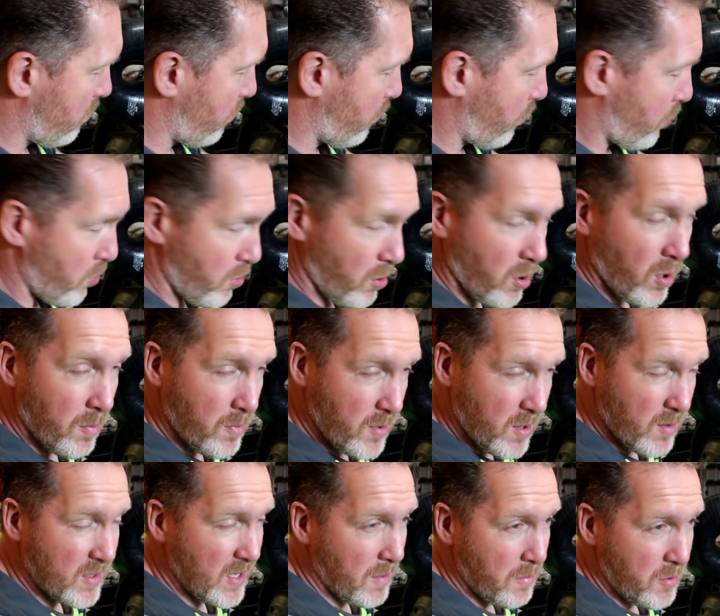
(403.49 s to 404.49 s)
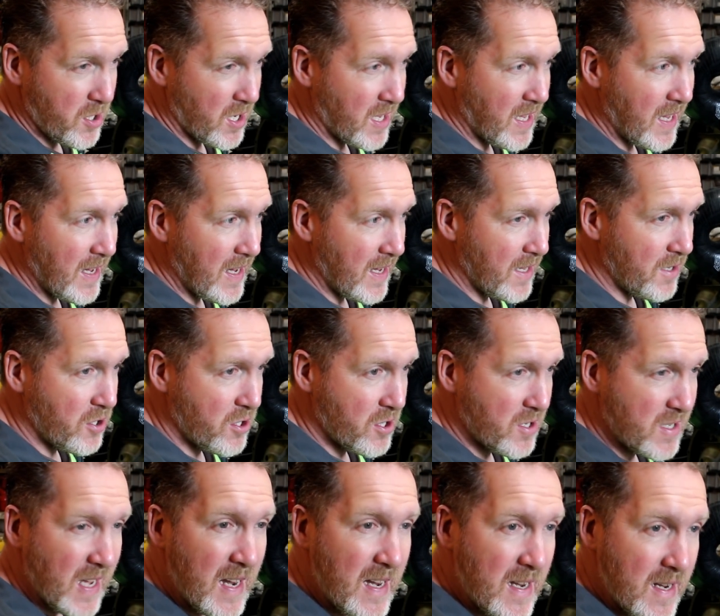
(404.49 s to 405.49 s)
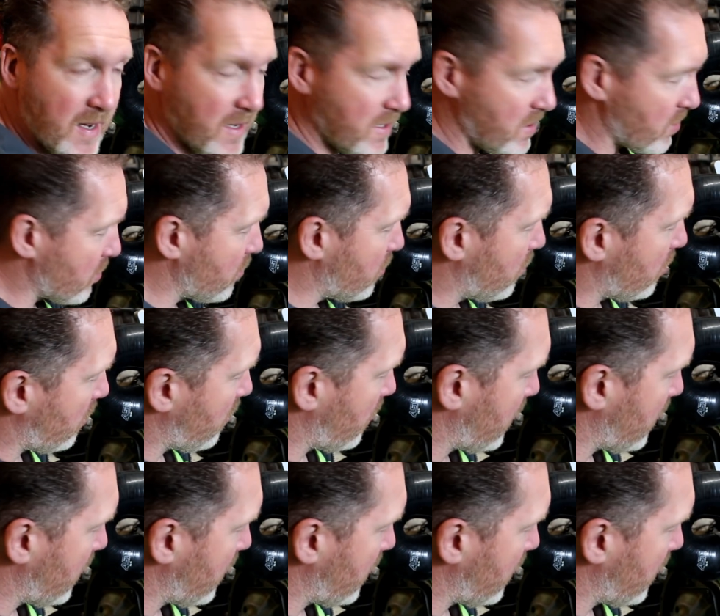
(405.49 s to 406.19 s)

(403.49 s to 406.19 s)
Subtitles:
gauge sender to go